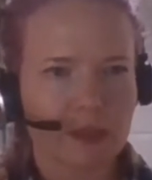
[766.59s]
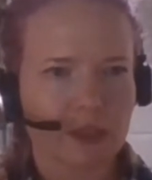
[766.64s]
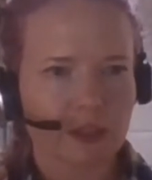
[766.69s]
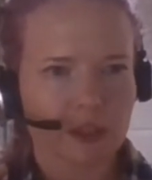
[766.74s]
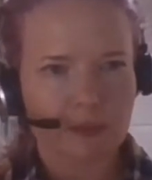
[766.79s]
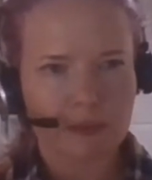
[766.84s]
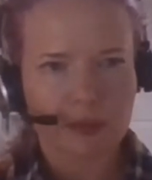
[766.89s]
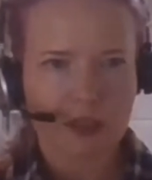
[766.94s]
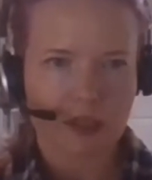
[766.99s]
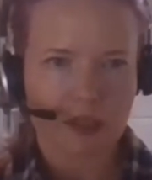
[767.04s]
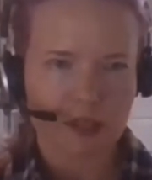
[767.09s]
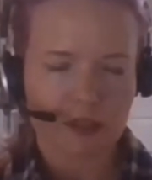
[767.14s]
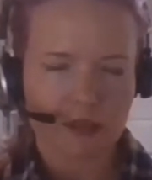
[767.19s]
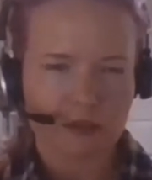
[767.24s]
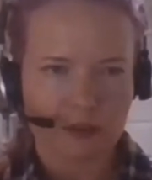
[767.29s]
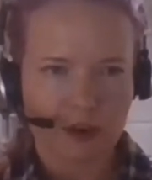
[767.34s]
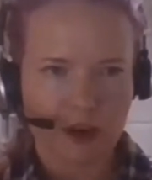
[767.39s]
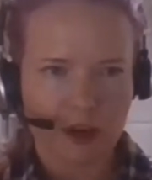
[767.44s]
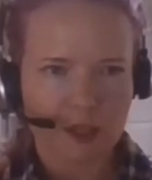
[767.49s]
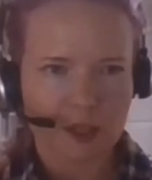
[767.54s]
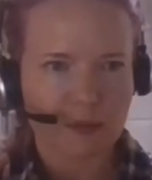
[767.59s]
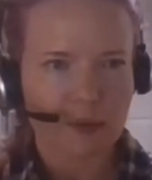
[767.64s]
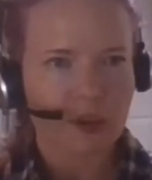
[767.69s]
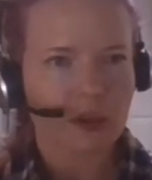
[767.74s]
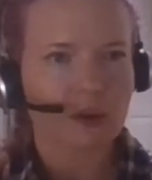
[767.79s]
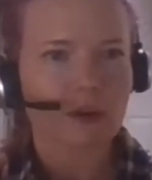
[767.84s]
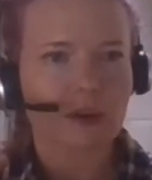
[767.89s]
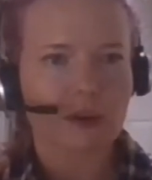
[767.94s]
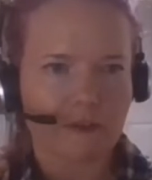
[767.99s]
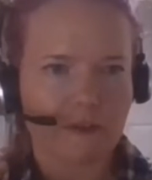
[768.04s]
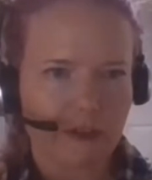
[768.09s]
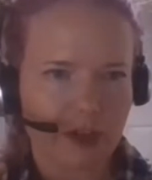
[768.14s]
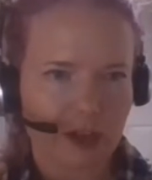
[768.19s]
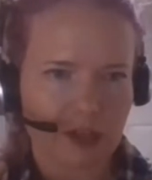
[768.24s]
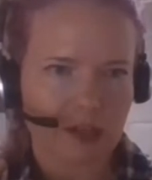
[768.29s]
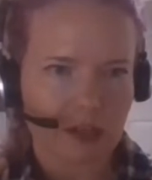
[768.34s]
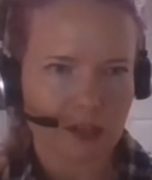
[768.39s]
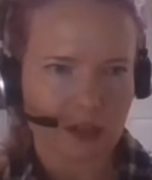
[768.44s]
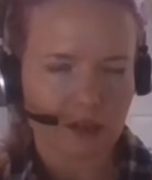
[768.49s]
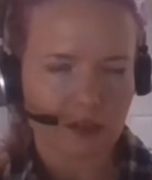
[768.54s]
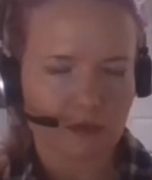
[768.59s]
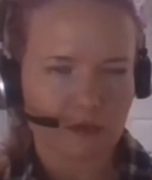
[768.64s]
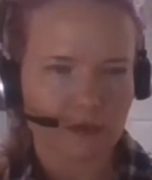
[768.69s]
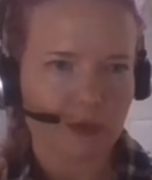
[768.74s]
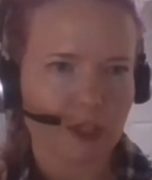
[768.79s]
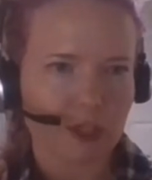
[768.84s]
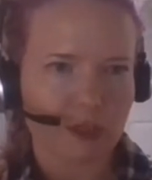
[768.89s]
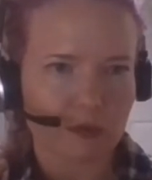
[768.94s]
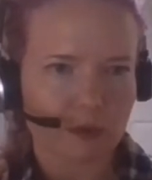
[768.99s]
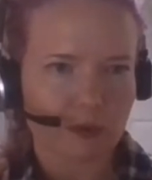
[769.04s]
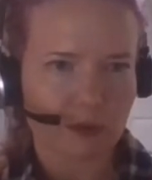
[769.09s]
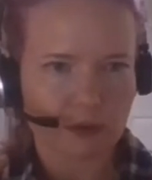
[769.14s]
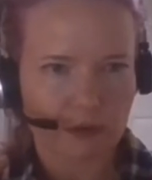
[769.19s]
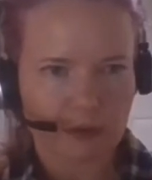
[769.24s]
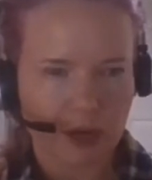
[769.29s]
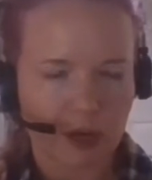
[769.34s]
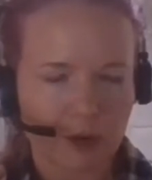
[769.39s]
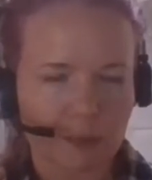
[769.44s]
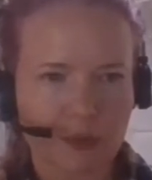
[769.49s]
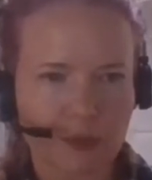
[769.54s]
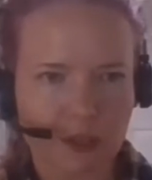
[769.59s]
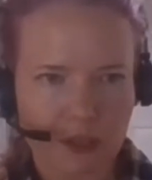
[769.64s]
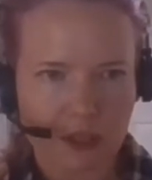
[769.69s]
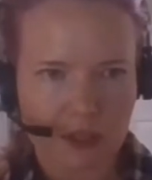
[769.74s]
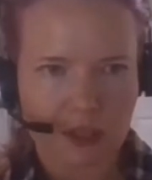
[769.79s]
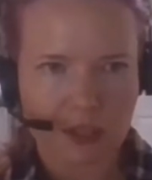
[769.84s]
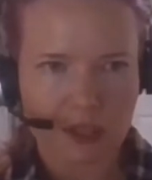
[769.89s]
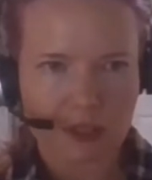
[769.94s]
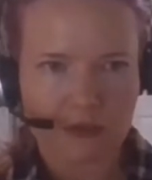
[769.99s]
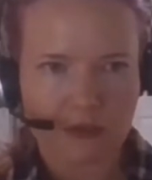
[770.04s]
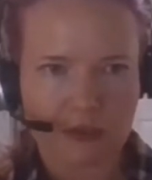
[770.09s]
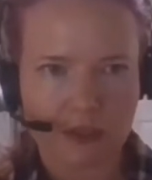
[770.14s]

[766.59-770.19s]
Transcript: Mentorship is advice, but they're not going to fix things for you or create opportunities